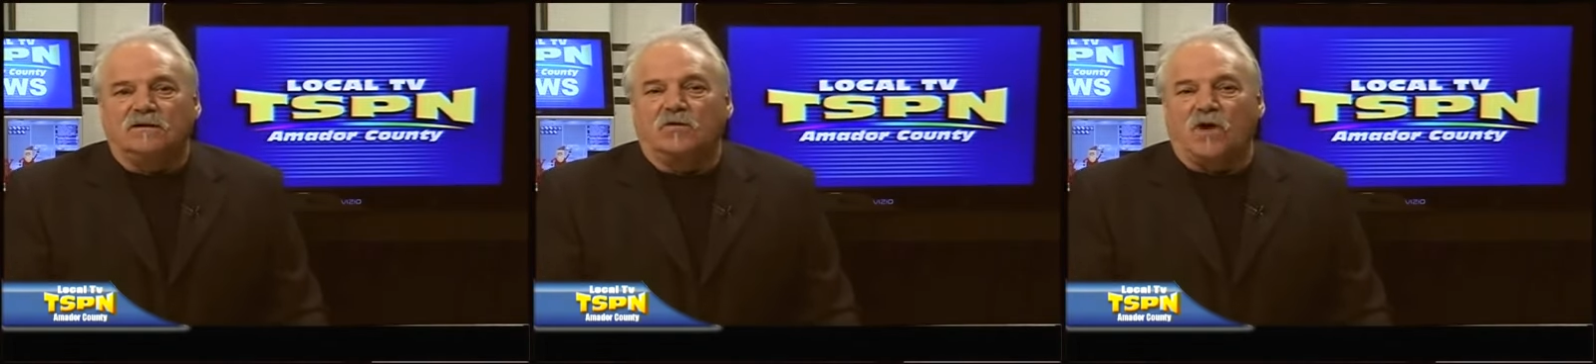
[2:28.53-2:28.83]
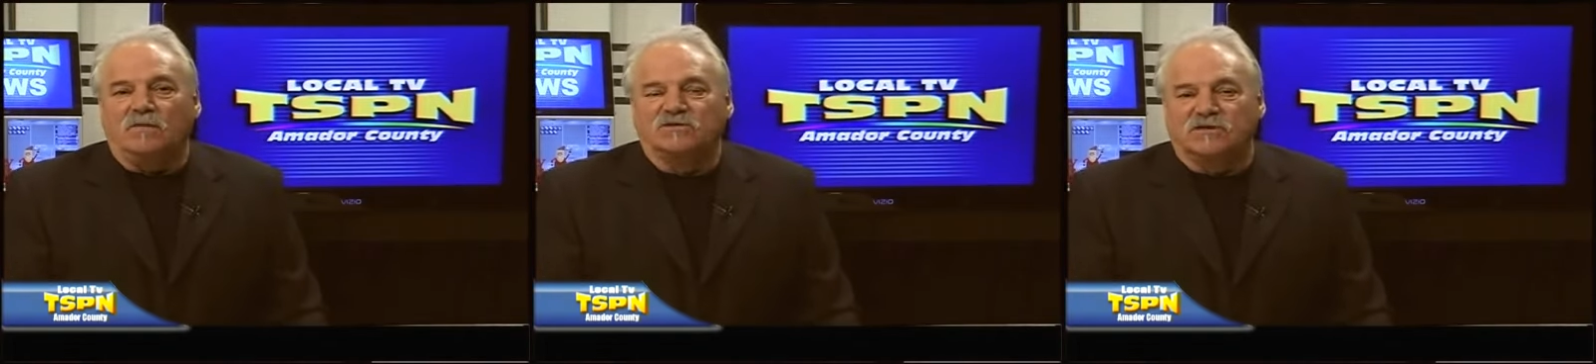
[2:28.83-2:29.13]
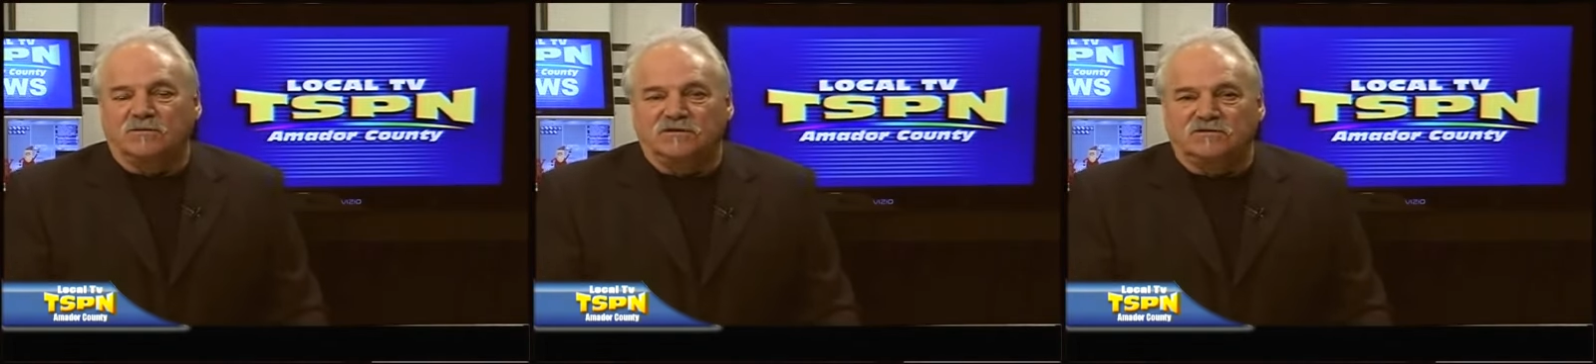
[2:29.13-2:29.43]
Graham
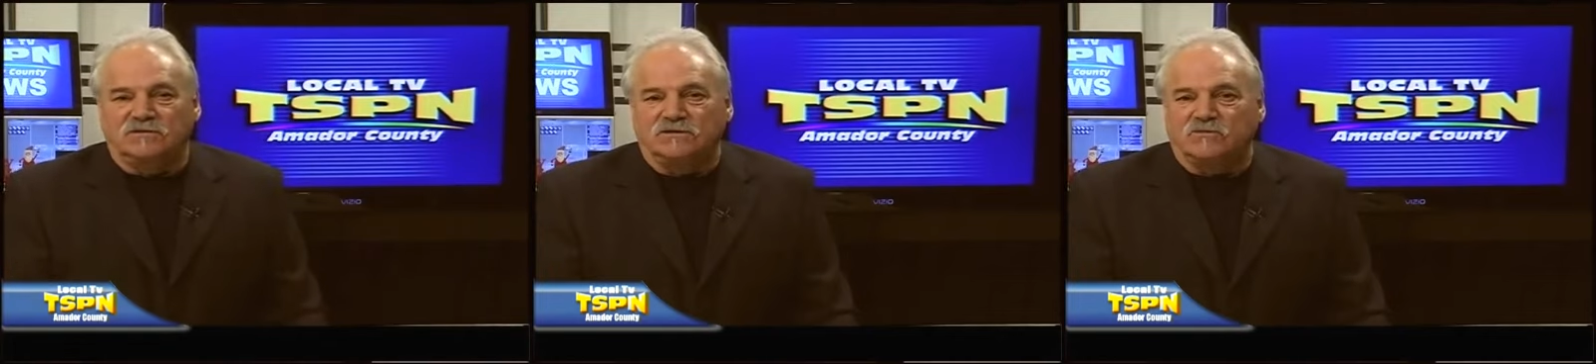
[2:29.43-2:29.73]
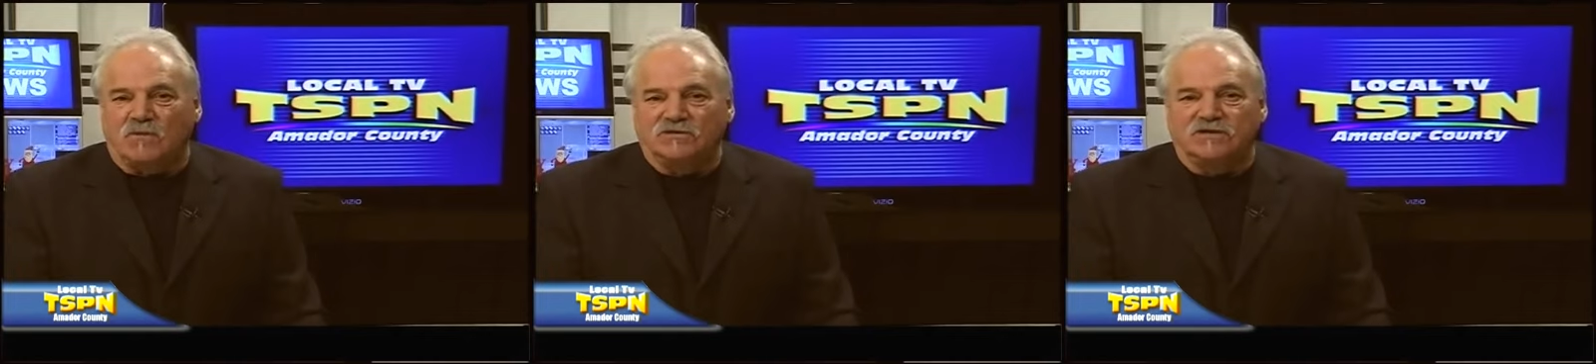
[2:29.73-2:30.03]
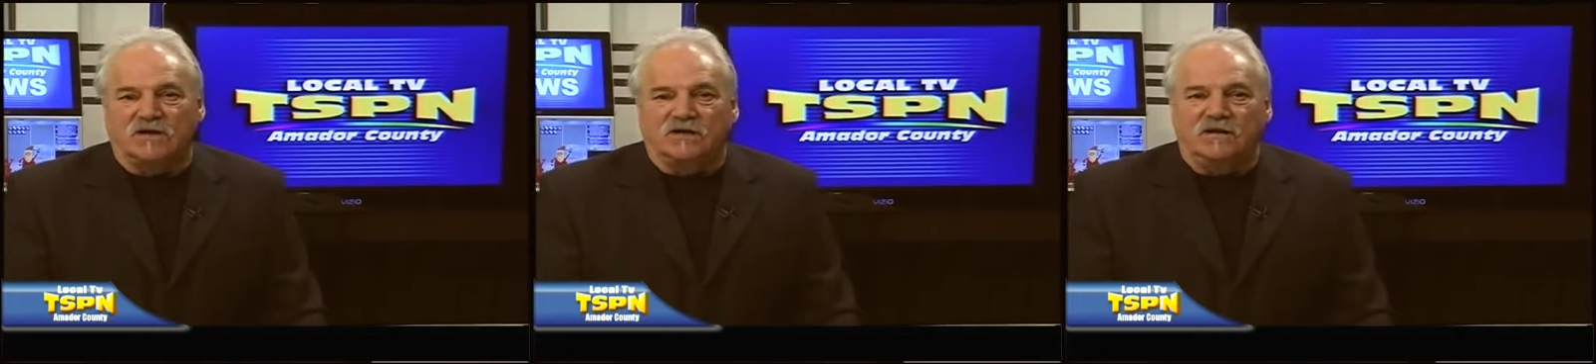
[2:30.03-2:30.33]
Simmons was
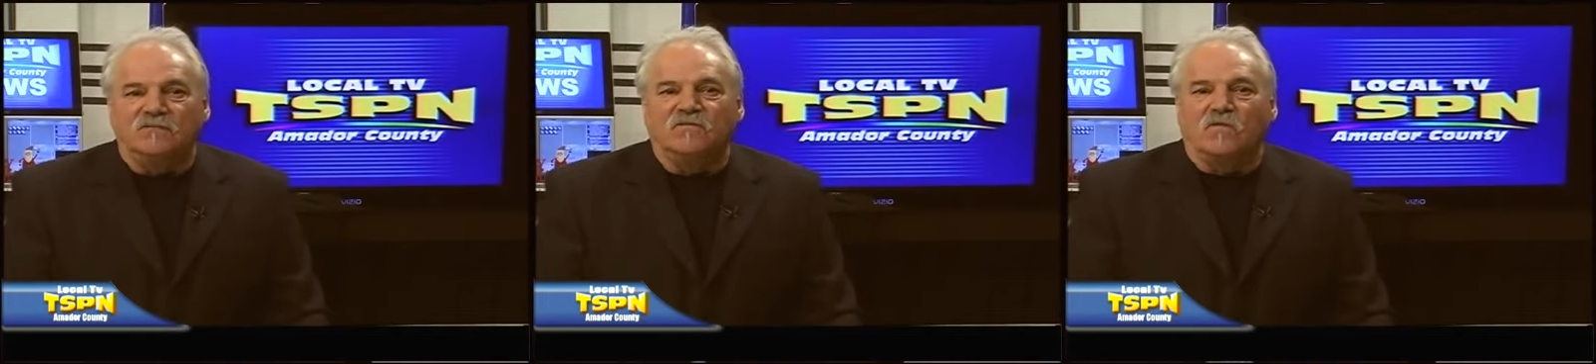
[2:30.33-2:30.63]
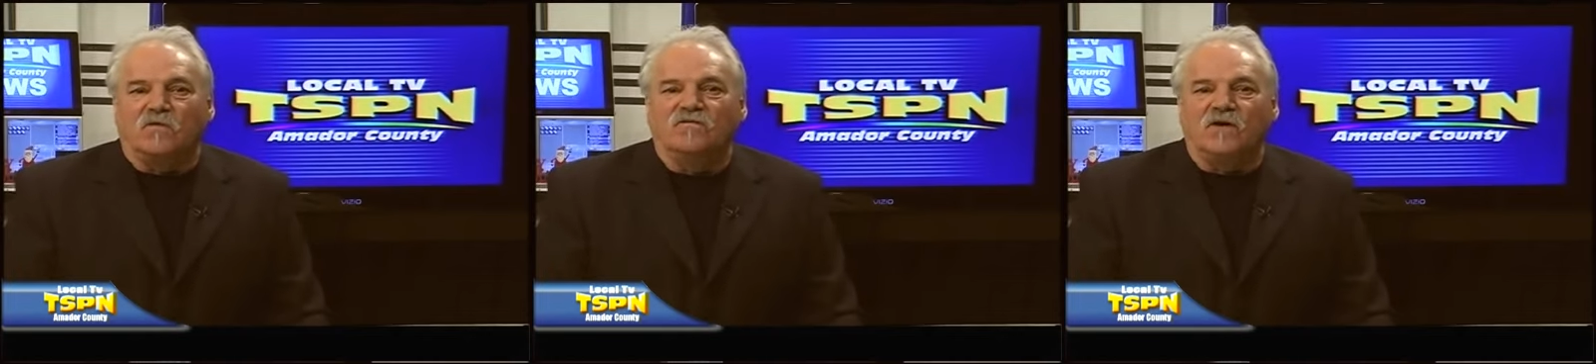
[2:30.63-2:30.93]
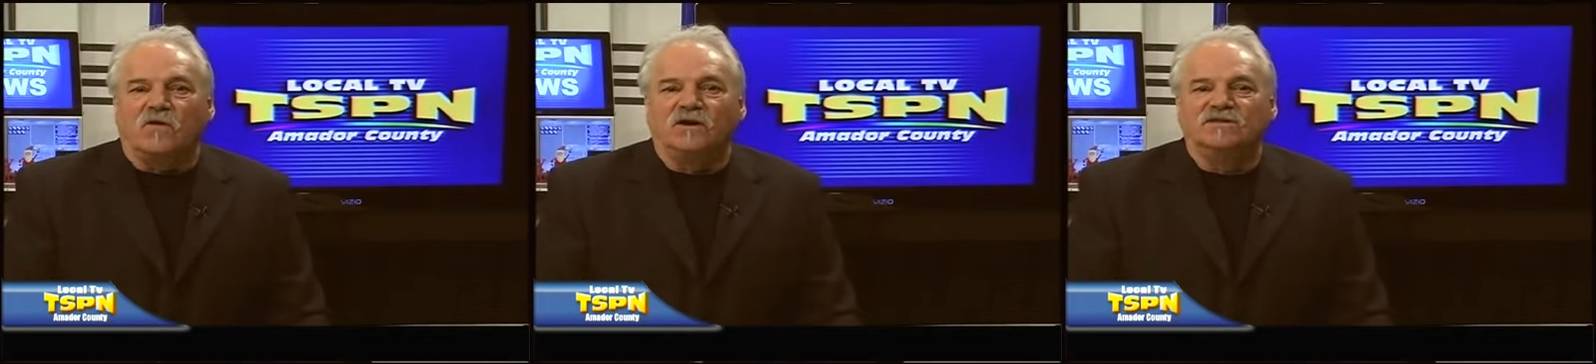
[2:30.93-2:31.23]
representing them for a
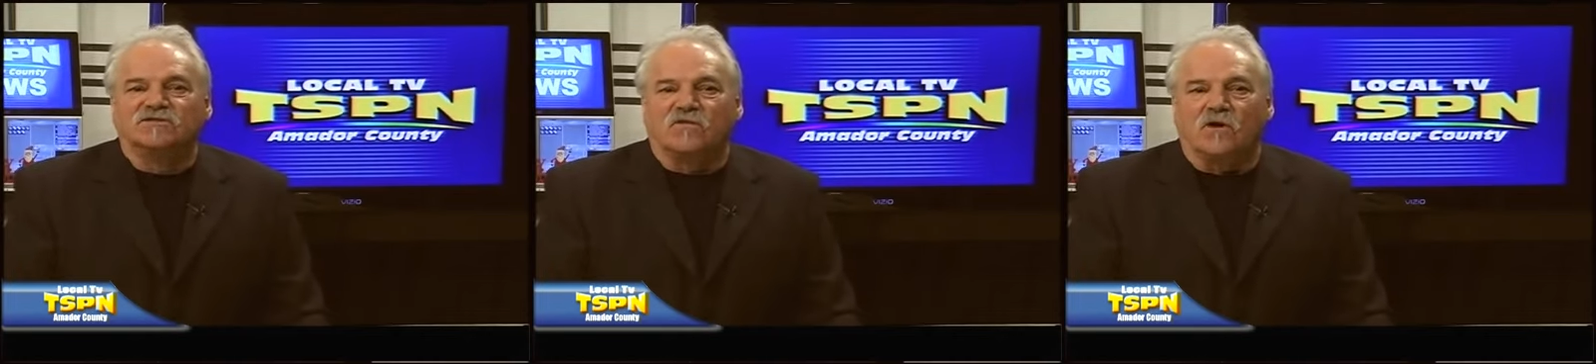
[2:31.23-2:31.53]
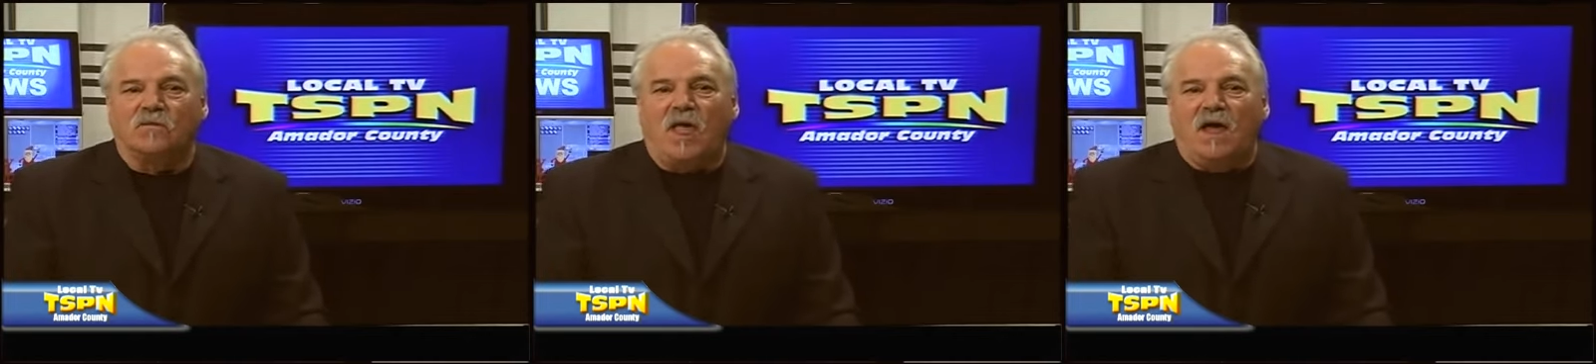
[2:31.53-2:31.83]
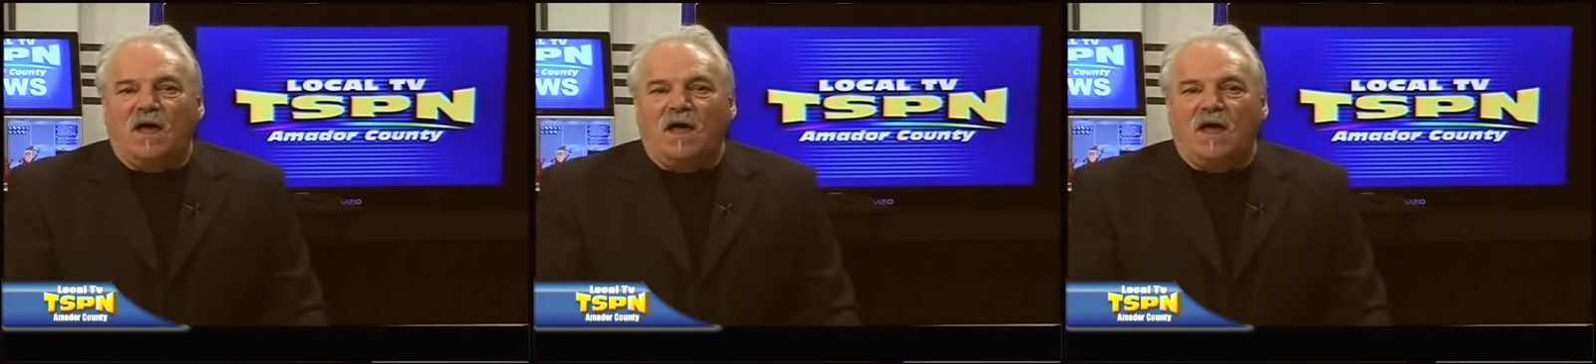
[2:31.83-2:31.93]
variance from